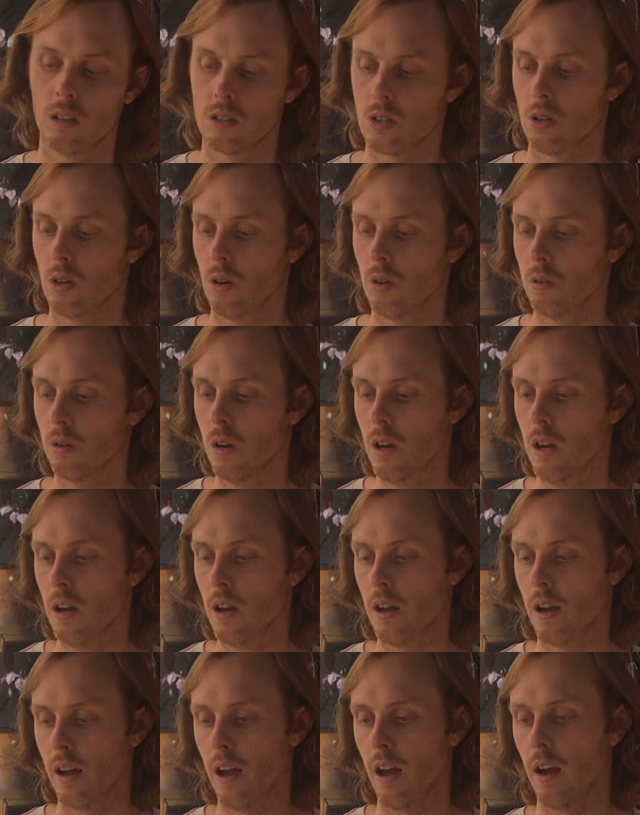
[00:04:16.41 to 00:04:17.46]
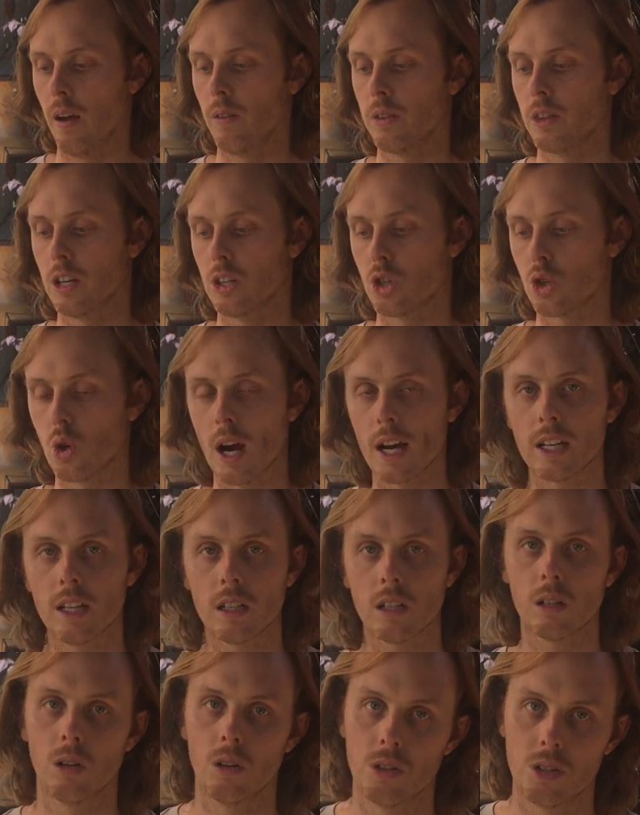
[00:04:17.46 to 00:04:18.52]
So the
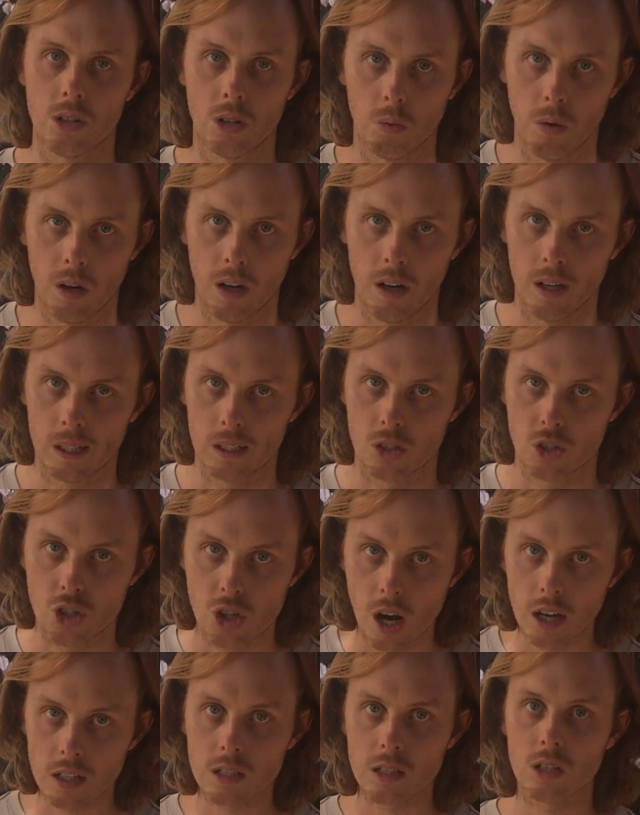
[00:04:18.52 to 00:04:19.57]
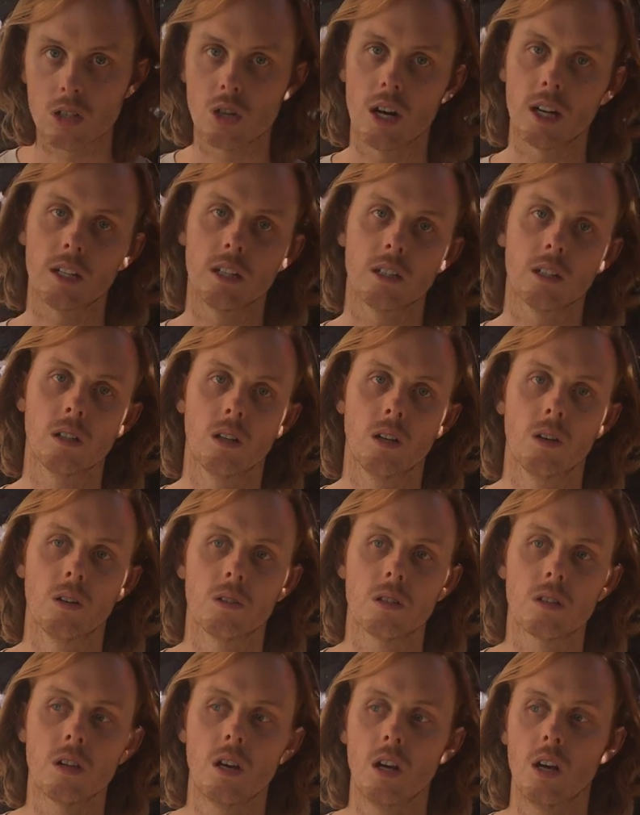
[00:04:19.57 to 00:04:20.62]
trekking clothes you're wearing, just the trekking
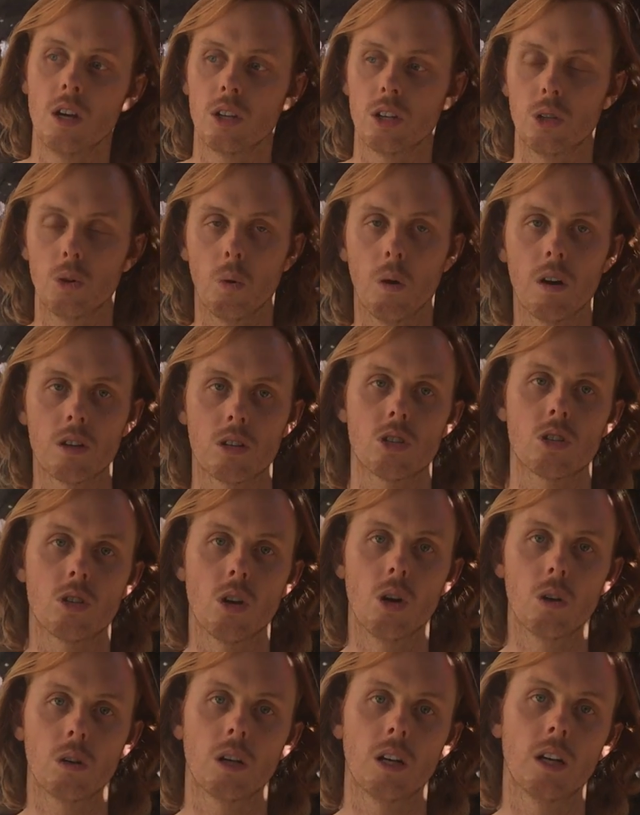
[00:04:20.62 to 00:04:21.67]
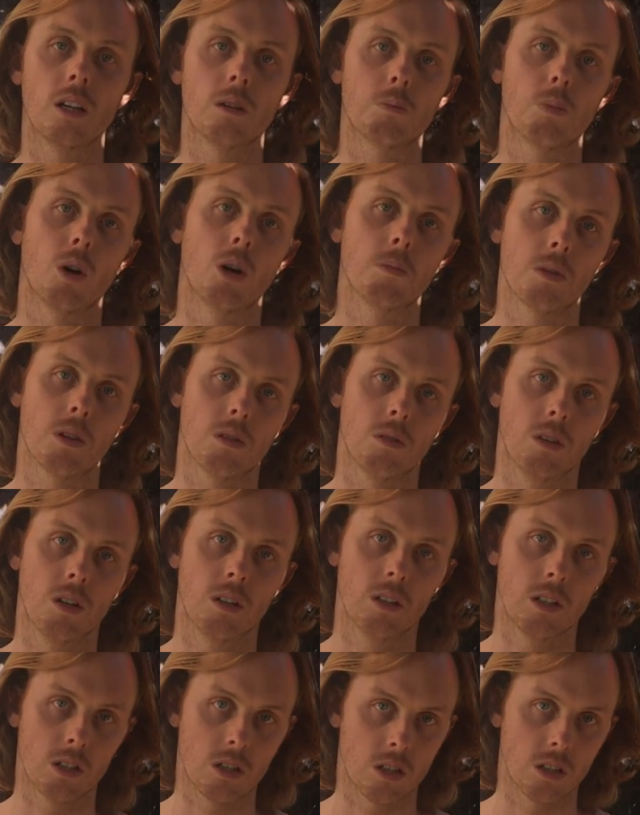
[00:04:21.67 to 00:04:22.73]
clothes, you want to soak in
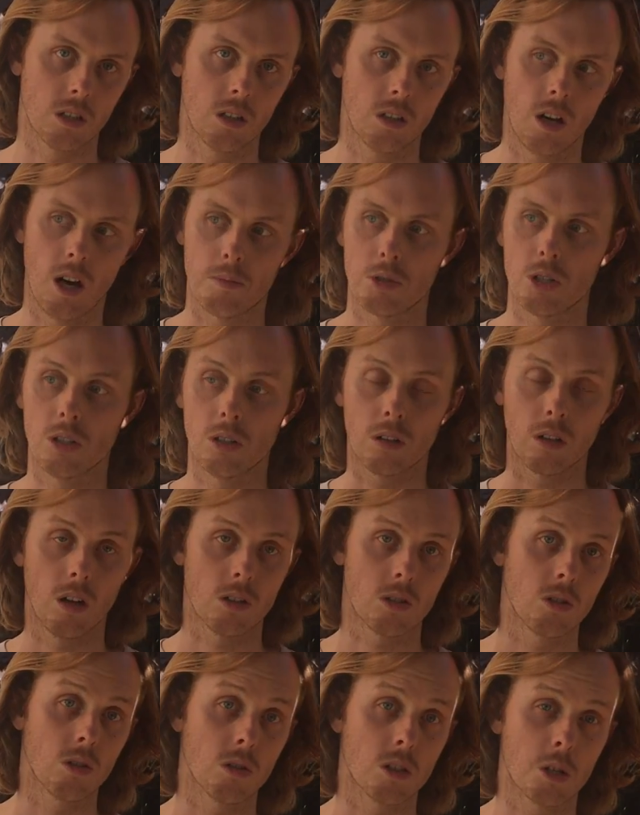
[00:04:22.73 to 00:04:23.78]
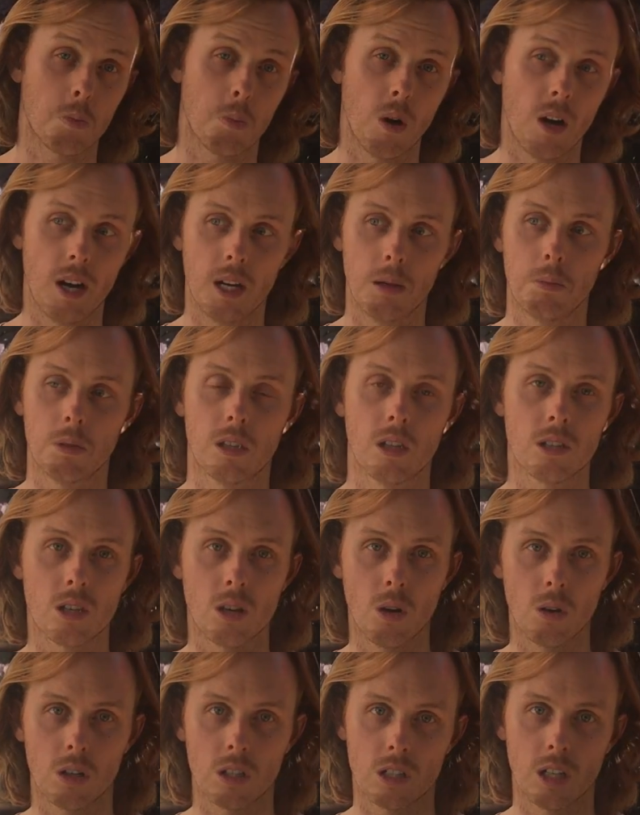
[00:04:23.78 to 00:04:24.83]
permethrin. This is a good option. You can also do spray, but the
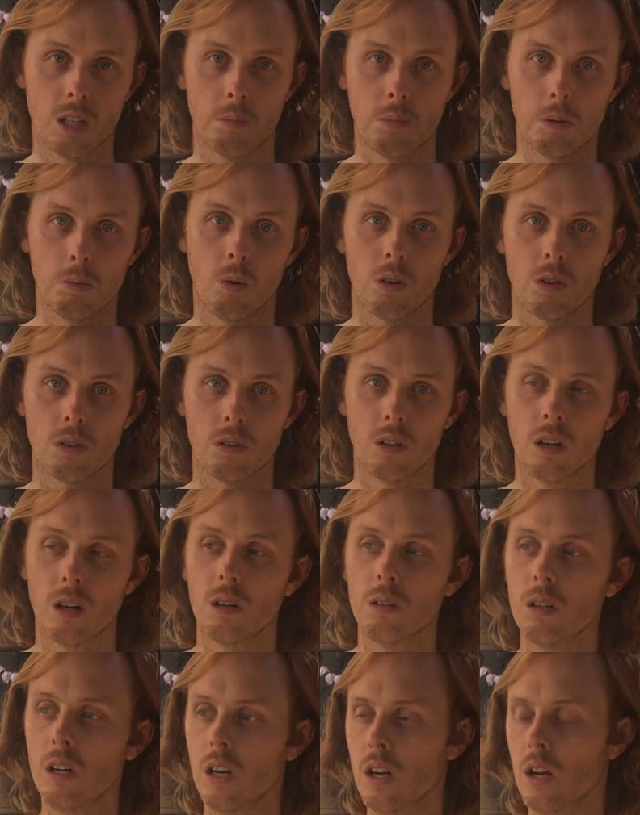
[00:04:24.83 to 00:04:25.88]
soak is going to be more thorough.